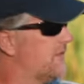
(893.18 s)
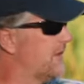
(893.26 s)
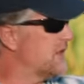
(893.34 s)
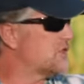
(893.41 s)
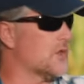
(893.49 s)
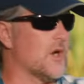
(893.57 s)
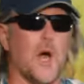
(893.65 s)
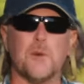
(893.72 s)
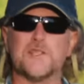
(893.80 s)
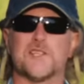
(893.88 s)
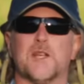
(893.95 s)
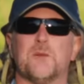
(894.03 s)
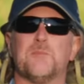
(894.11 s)
The fish are
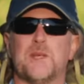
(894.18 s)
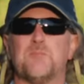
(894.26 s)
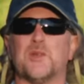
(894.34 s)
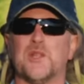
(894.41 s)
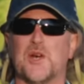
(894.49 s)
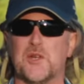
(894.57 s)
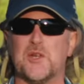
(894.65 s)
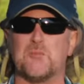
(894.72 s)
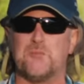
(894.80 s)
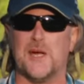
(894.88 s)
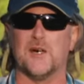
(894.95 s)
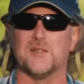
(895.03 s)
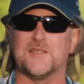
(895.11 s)
always gonna be below your
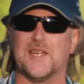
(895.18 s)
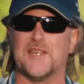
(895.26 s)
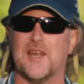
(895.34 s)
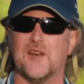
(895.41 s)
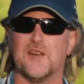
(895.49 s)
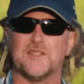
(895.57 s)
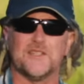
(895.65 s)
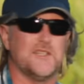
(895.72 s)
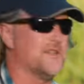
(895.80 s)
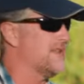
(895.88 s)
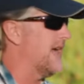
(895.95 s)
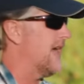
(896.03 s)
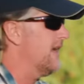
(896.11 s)
belt, I guarantee
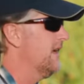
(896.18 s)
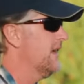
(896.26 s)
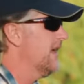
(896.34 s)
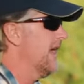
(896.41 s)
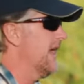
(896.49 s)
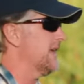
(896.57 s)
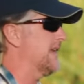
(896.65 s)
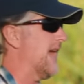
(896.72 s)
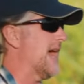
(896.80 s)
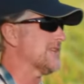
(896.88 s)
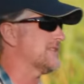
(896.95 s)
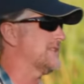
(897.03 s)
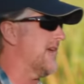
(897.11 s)
you that, and
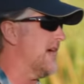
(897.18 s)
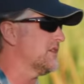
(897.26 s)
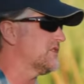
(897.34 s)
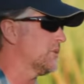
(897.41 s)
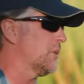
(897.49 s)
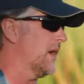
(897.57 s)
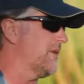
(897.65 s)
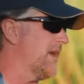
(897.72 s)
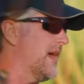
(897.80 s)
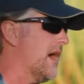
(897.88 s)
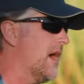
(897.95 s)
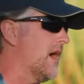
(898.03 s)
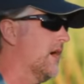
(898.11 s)
cast down to where they
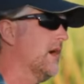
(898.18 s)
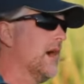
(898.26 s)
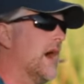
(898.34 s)
are.